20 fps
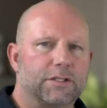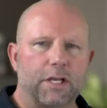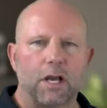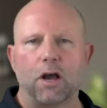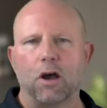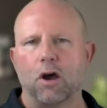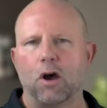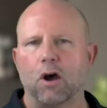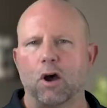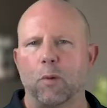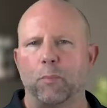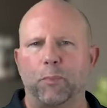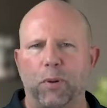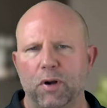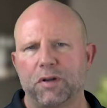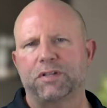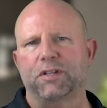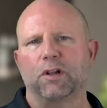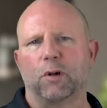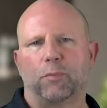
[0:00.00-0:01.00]
So,
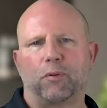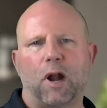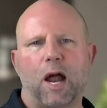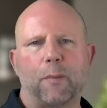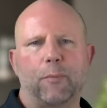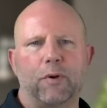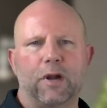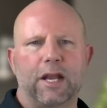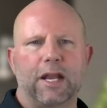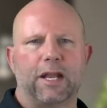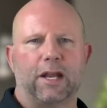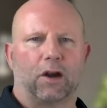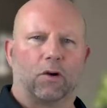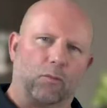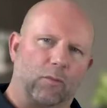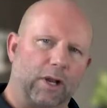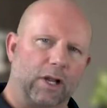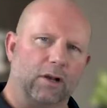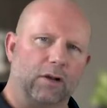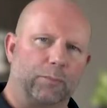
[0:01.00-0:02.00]
personal property in a
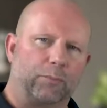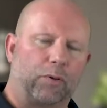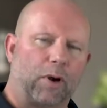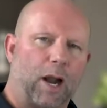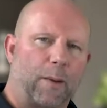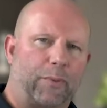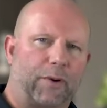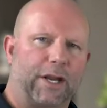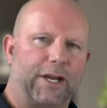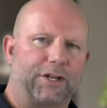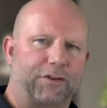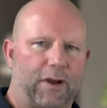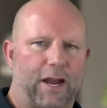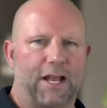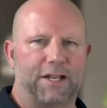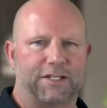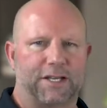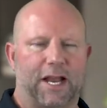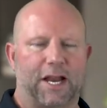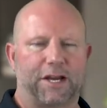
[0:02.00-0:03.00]
real property
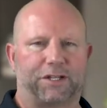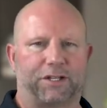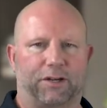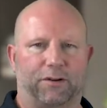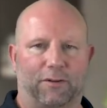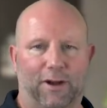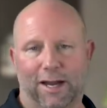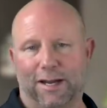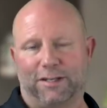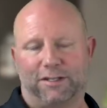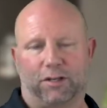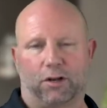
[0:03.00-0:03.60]
transaction, right?